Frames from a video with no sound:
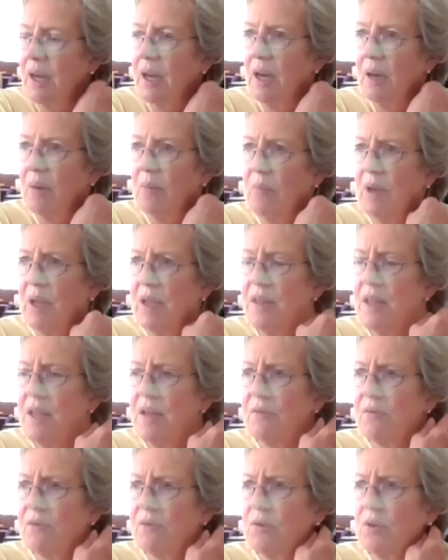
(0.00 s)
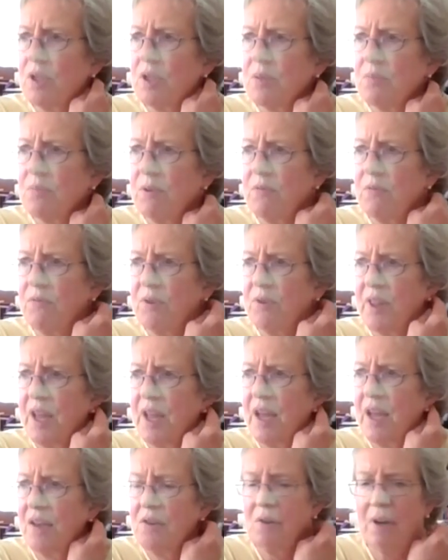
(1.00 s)
Um, and then, of course, before
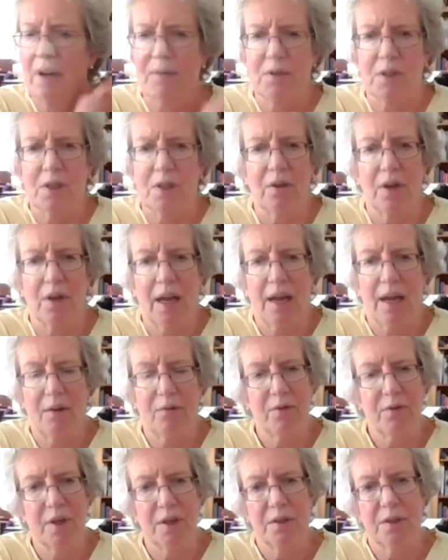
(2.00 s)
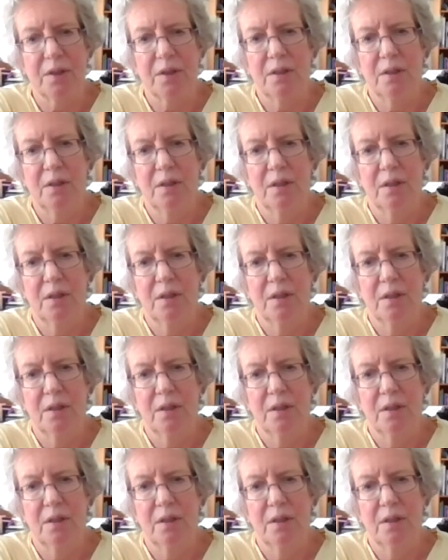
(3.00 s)
that, you'd have to go to Hatfield.